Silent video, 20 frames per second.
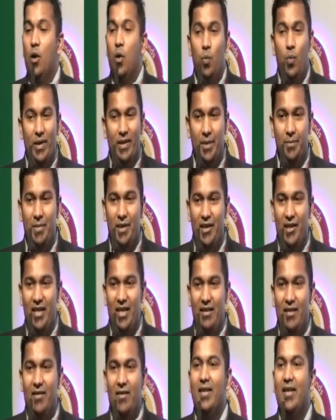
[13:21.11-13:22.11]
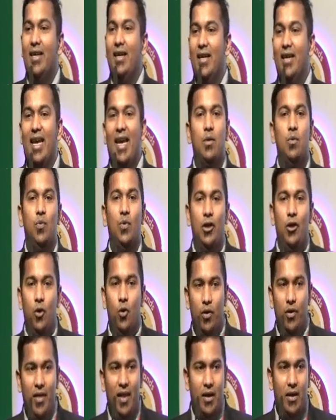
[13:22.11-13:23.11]
Vitamin D3, again, we
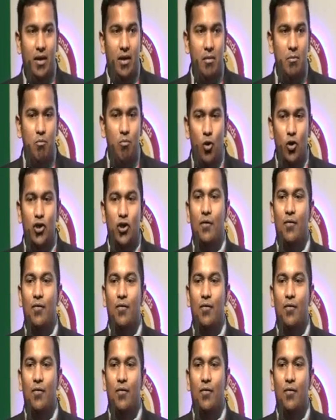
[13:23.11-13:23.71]
know that most